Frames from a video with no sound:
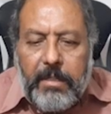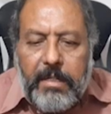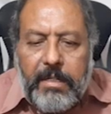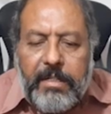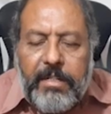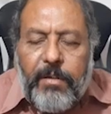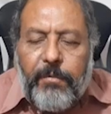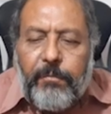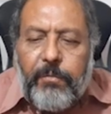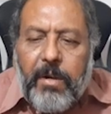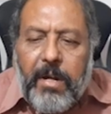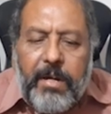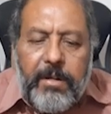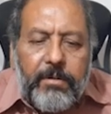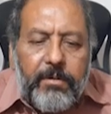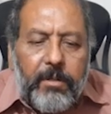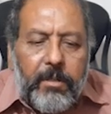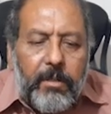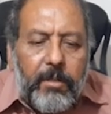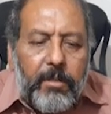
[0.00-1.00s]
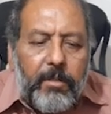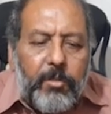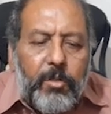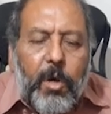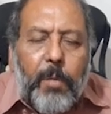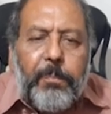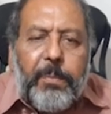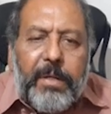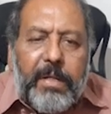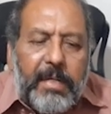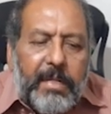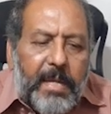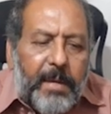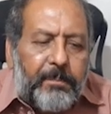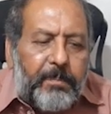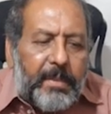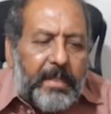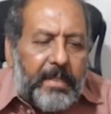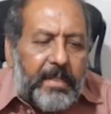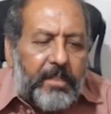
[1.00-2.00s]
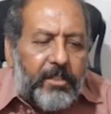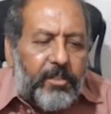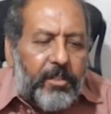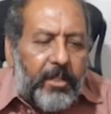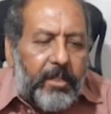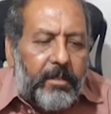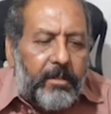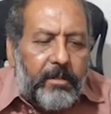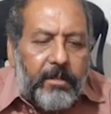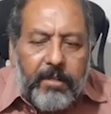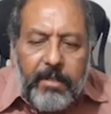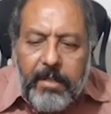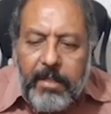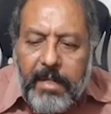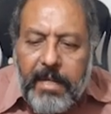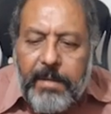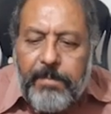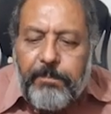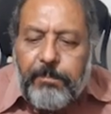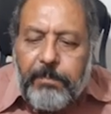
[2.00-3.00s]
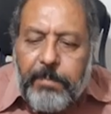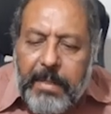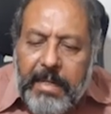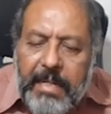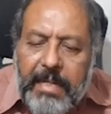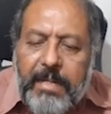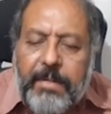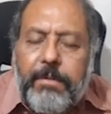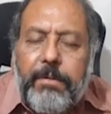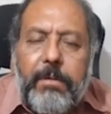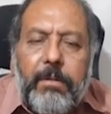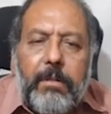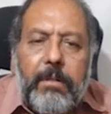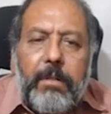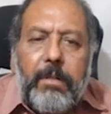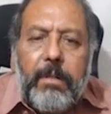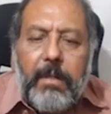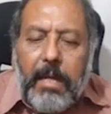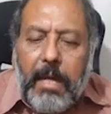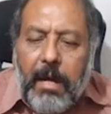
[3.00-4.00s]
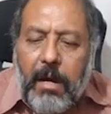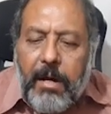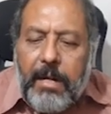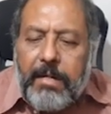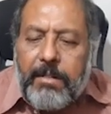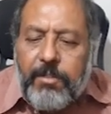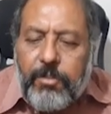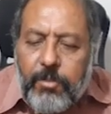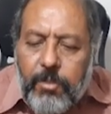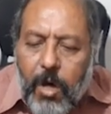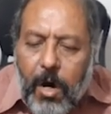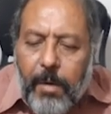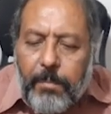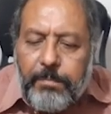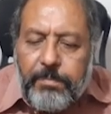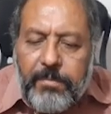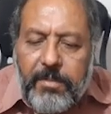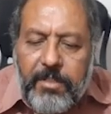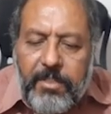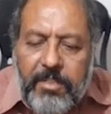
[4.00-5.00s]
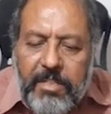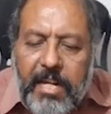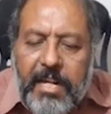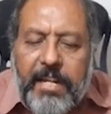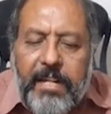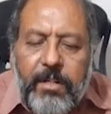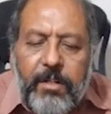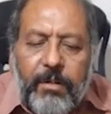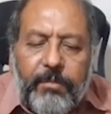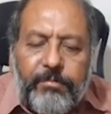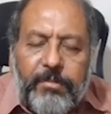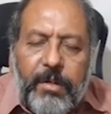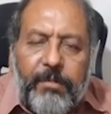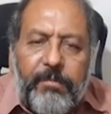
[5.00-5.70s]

Different topical application impede and stop shedding of the